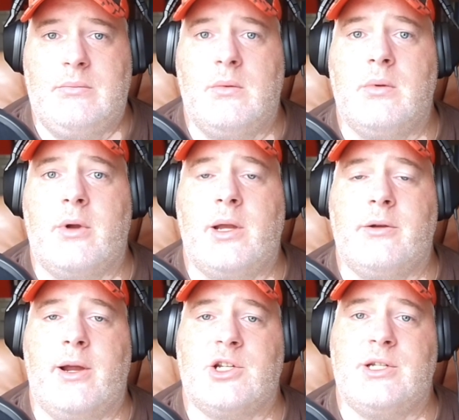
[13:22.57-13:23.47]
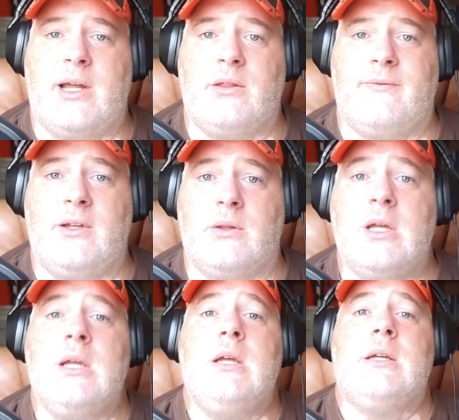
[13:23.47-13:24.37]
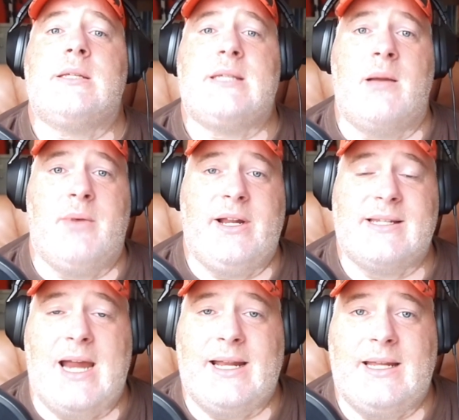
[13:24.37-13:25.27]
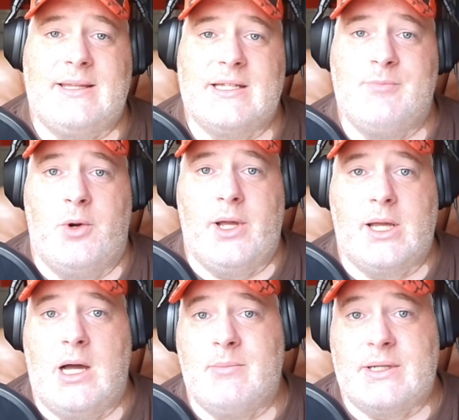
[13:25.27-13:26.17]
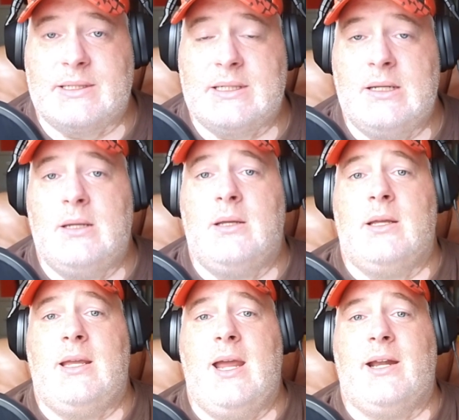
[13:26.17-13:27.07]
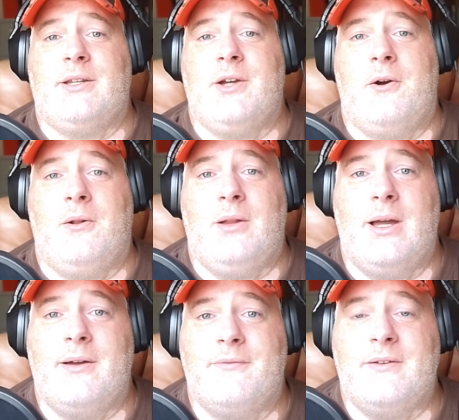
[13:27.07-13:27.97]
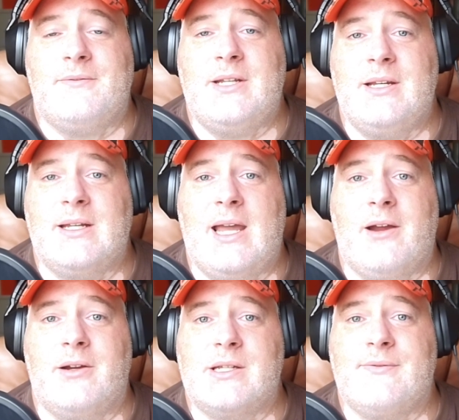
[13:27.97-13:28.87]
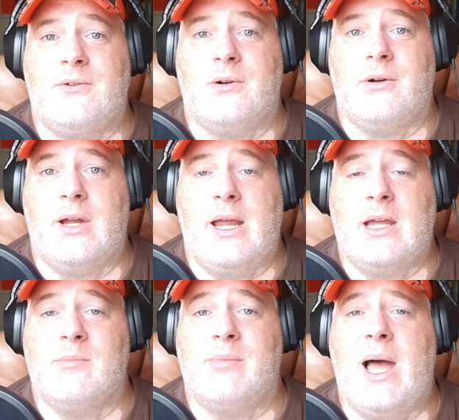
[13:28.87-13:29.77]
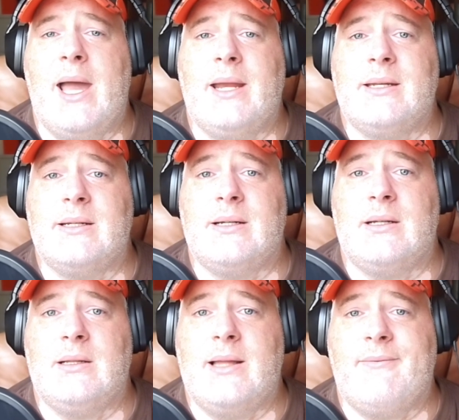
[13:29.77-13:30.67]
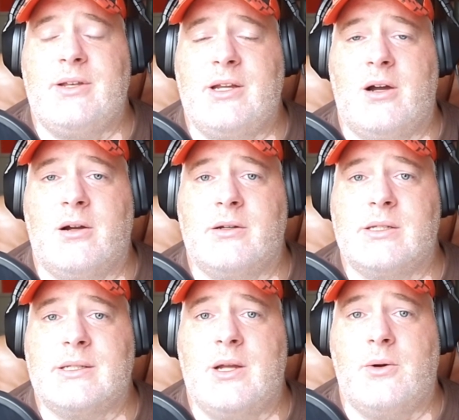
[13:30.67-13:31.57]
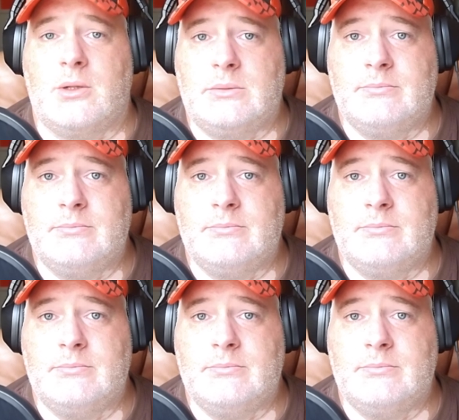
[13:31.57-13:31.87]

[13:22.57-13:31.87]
the right direction down the field. Somebody's got to get this boy a compass. He had a total of 15 carries for a combined 11 yards total,